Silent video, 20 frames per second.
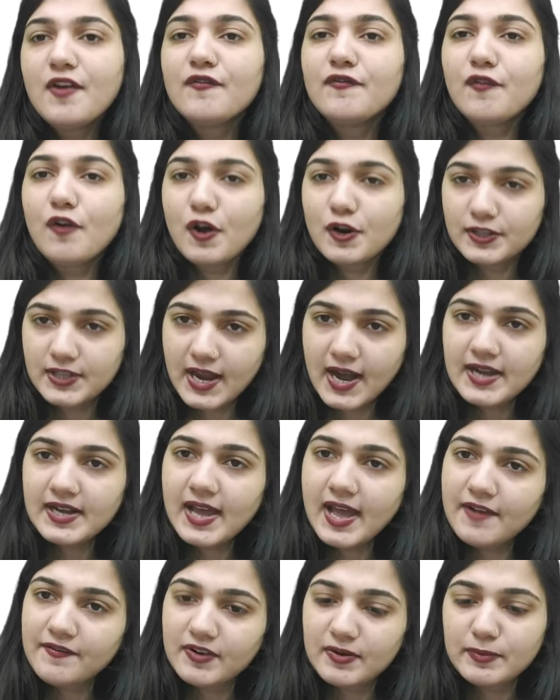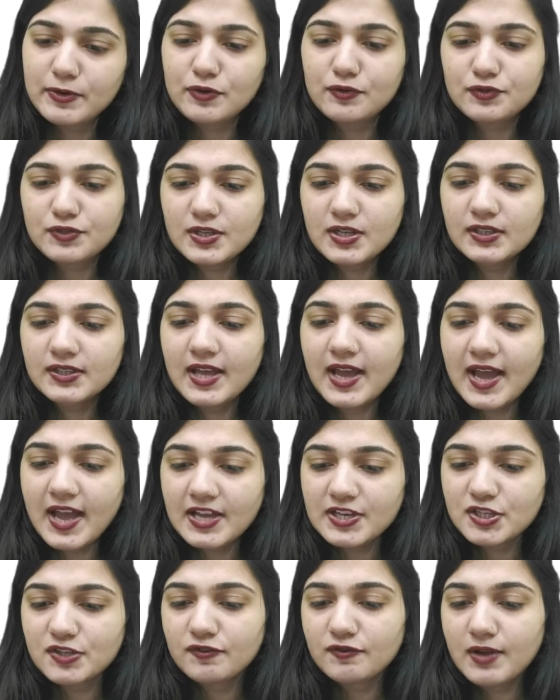For that, I will be using the
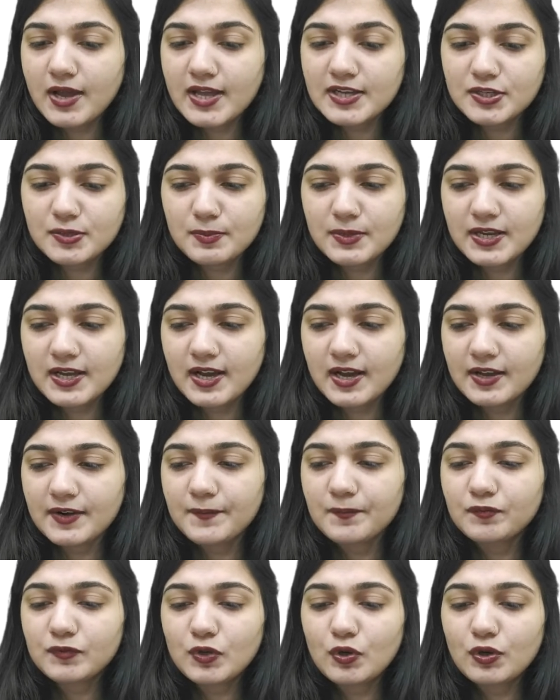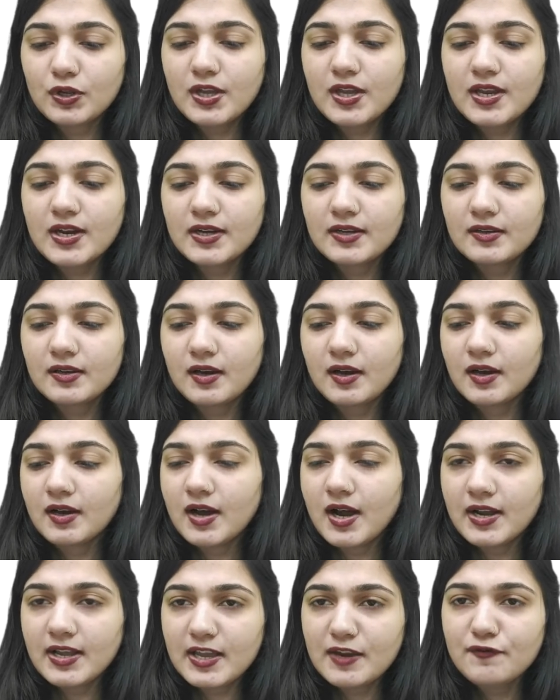H HBR. Okay, it,
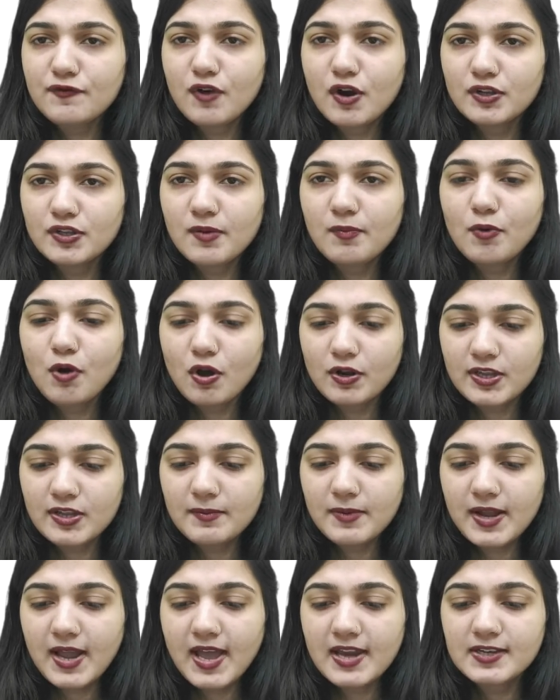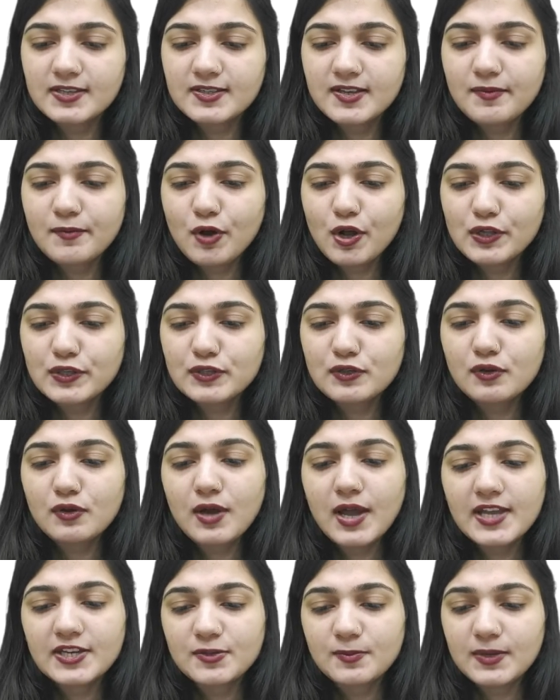uh, again for the blocking mechanism
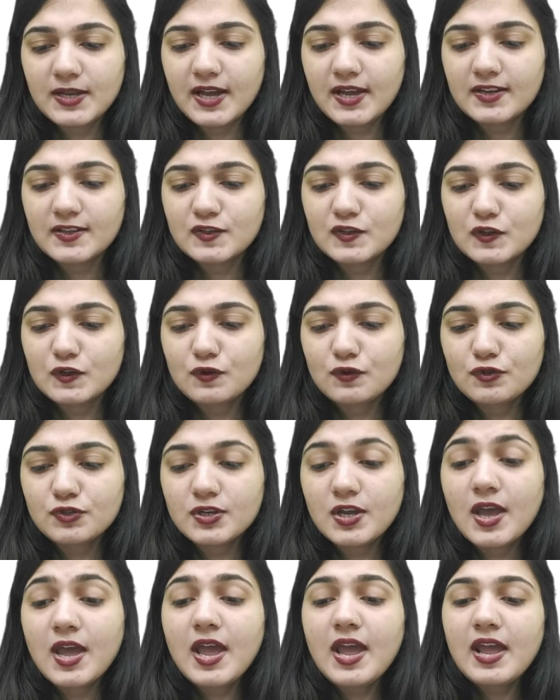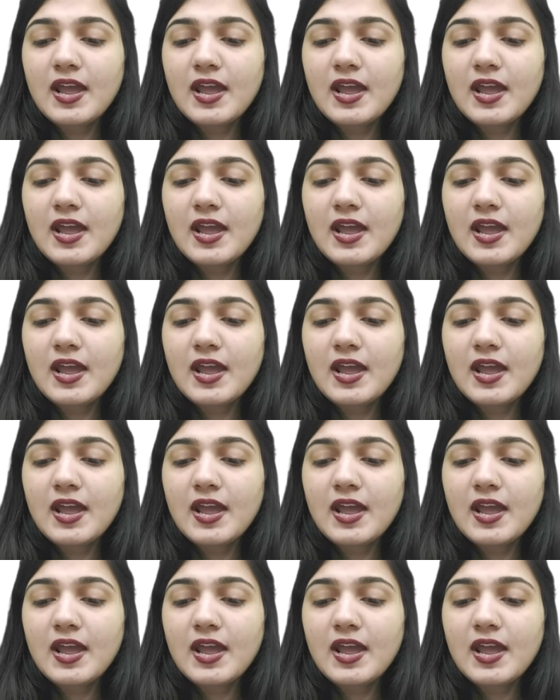also HBR is used.